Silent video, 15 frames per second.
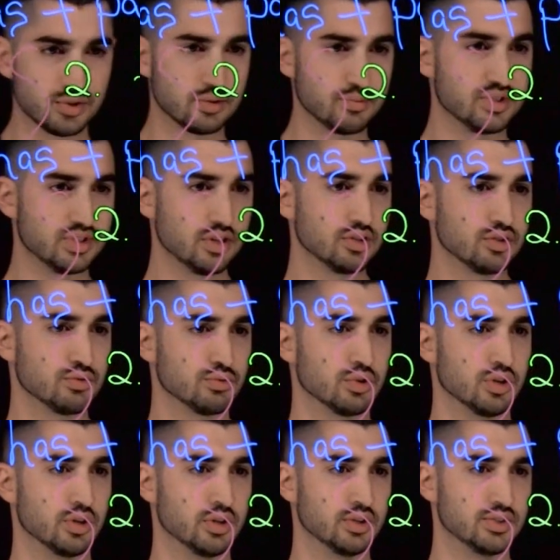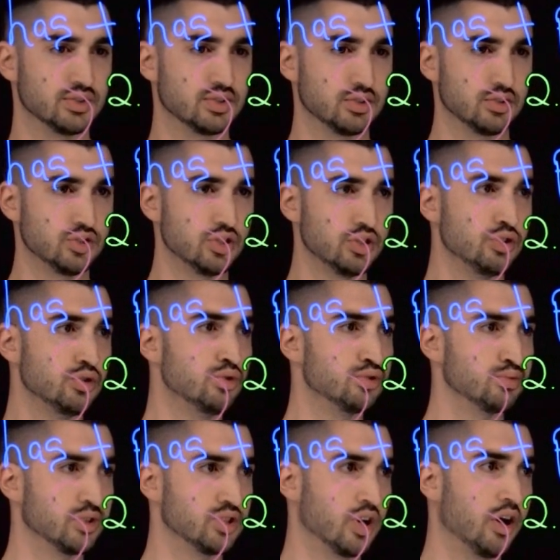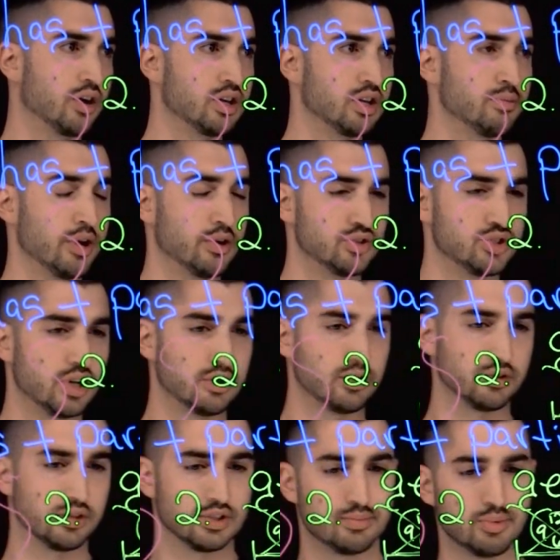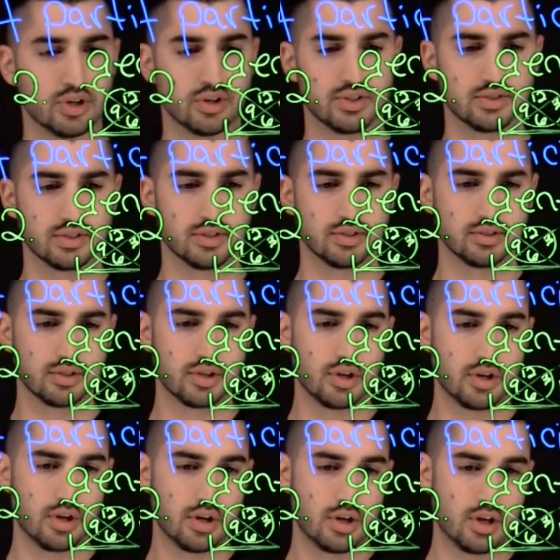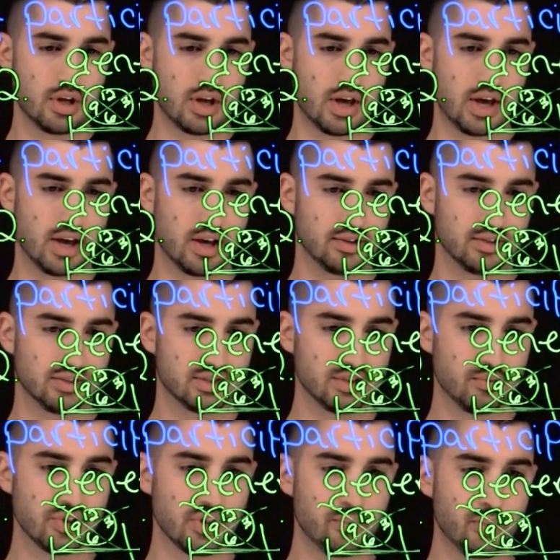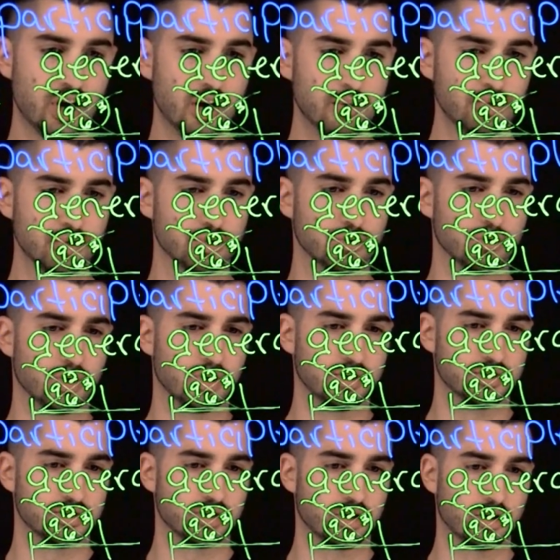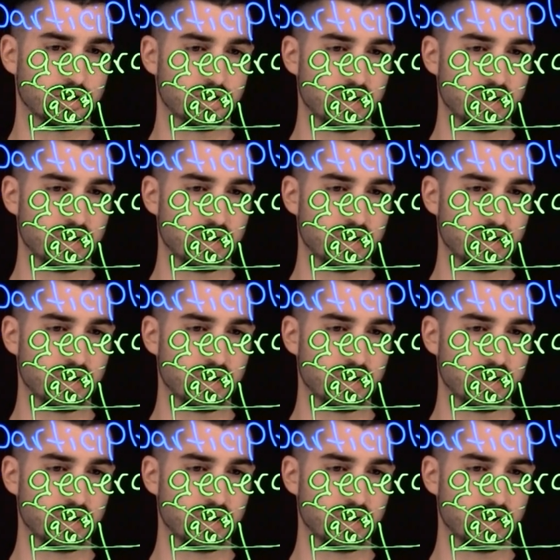some signal words to use when talking about general experiences. And some of the popular ones are